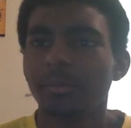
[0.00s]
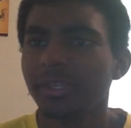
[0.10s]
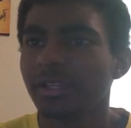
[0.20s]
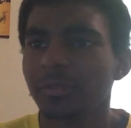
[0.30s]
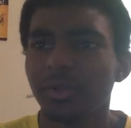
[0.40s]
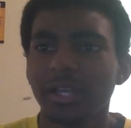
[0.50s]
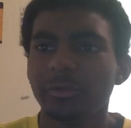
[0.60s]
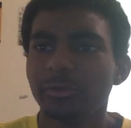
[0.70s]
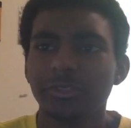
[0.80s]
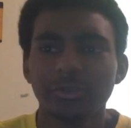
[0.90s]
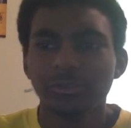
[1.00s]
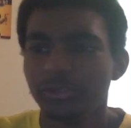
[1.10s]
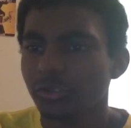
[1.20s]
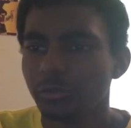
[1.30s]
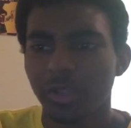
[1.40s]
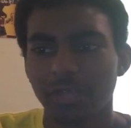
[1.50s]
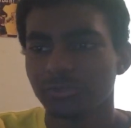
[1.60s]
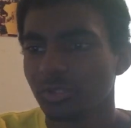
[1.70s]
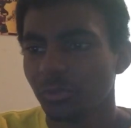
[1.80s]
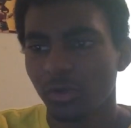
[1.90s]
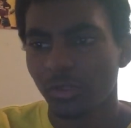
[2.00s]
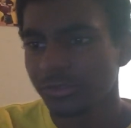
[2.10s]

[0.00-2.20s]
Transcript: be getting paid with YouTube live stream all the